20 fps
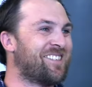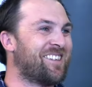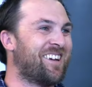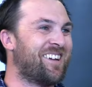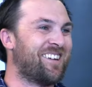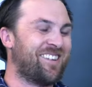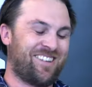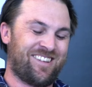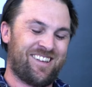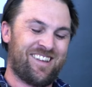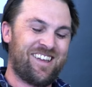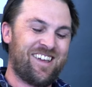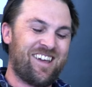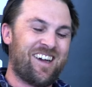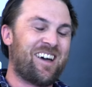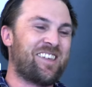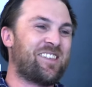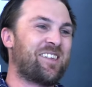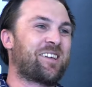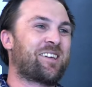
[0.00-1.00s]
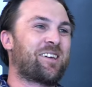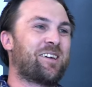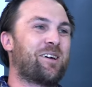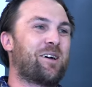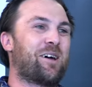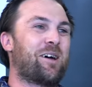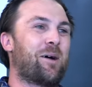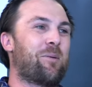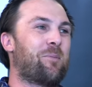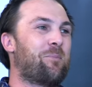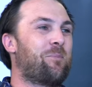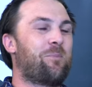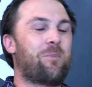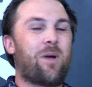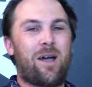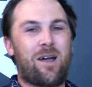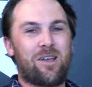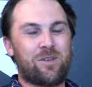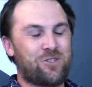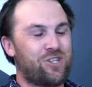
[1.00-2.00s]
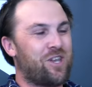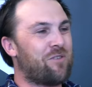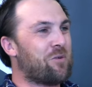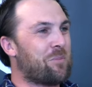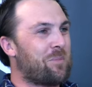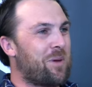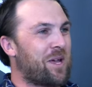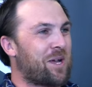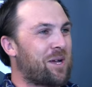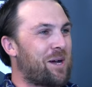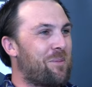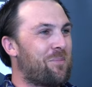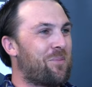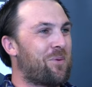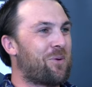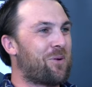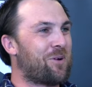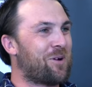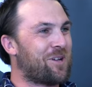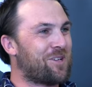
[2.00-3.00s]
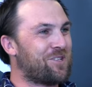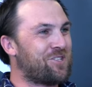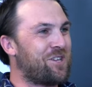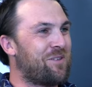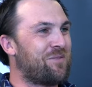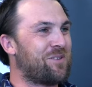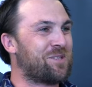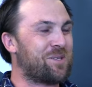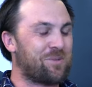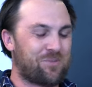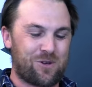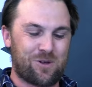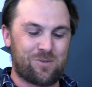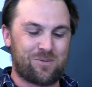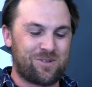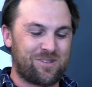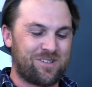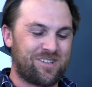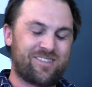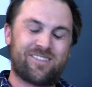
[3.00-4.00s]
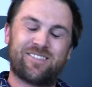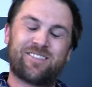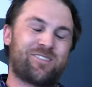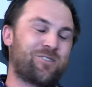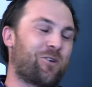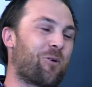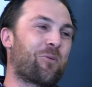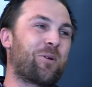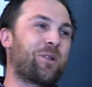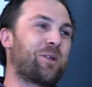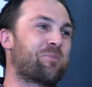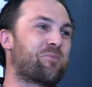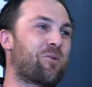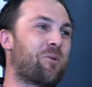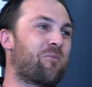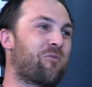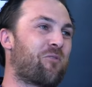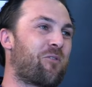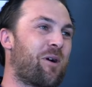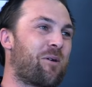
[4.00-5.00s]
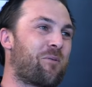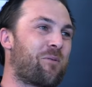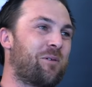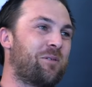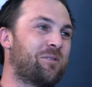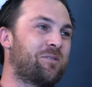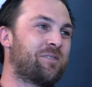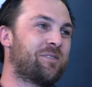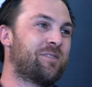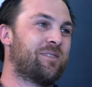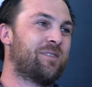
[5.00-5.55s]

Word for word: So I think a, a, a, Chevy pickup or a Chevy Suburban, it's not really a problem for our roads.